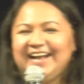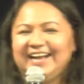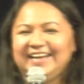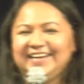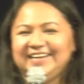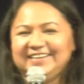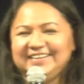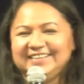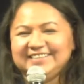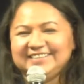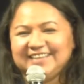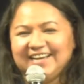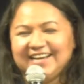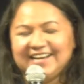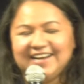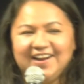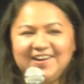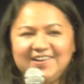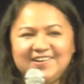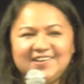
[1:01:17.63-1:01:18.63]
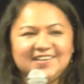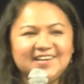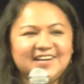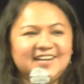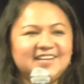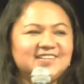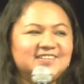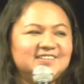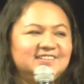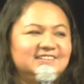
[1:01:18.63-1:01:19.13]
and I was like, how could
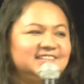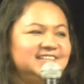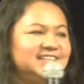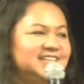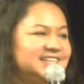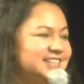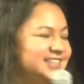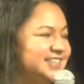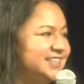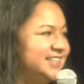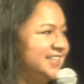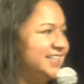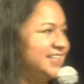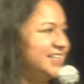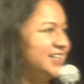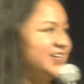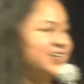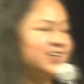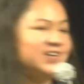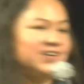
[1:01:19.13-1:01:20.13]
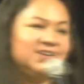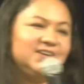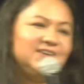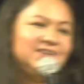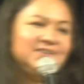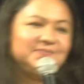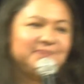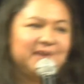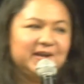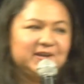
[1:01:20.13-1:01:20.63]
I do this? You
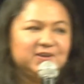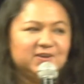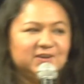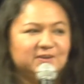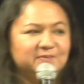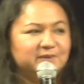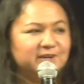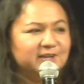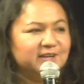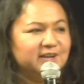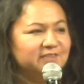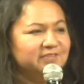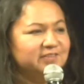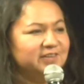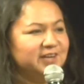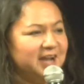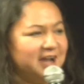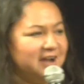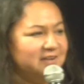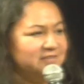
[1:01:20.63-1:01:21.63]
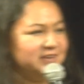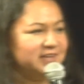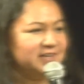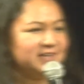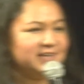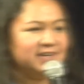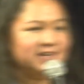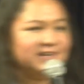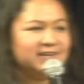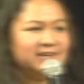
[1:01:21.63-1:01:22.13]
know, my gukum would never have it.
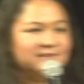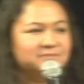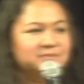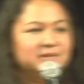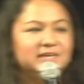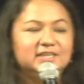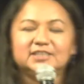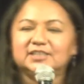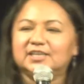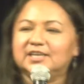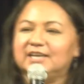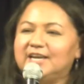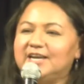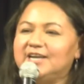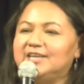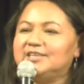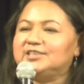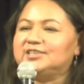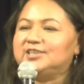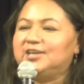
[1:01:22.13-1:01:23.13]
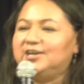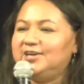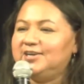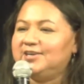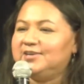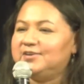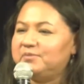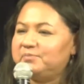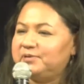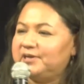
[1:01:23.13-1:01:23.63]
Me singing a
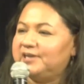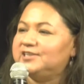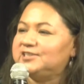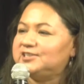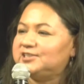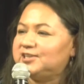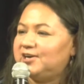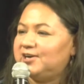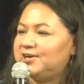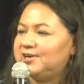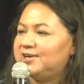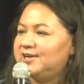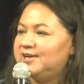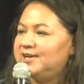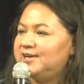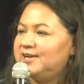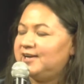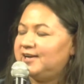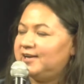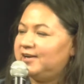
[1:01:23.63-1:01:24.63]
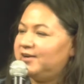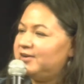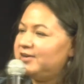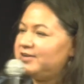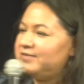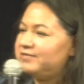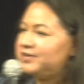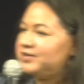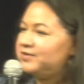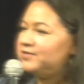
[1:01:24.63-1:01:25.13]
song, her song. And I don't
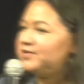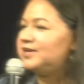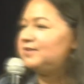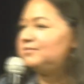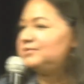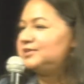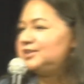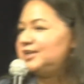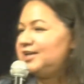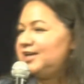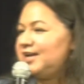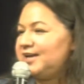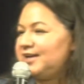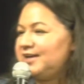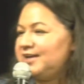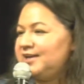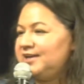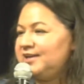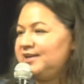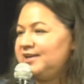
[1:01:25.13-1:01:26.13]
even know what I'm singing.